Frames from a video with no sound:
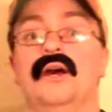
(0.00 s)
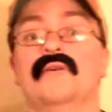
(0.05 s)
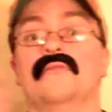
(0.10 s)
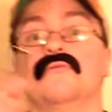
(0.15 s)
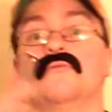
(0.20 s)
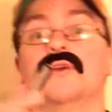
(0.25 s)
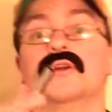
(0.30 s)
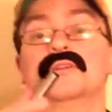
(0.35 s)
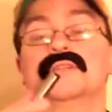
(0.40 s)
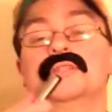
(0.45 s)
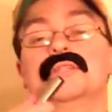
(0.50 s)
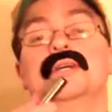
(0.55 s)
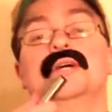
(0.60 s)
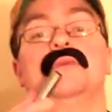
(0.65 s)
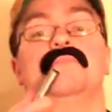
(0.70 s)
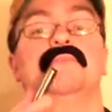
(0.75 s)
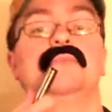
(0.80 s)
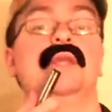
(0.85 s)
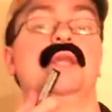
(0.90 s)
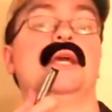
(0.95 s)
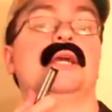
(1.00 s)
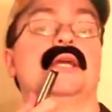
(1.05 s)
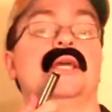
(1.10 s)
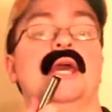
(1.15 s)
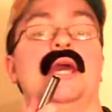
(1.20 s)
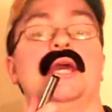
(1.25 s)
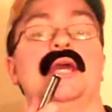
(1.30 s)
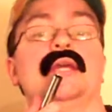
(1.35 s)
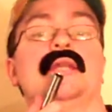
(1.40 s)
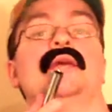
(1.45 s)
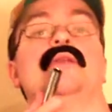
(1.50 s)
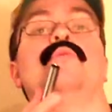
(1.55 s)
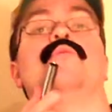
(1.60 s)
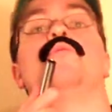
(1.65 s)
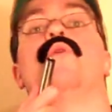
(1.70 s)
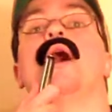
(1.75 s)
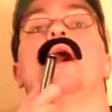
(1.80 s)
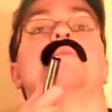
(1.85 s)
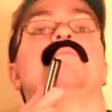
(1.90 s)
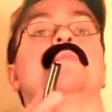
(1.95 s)
First up, Nick Cannon,
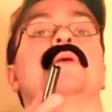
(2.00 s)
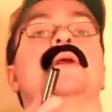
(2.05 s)
White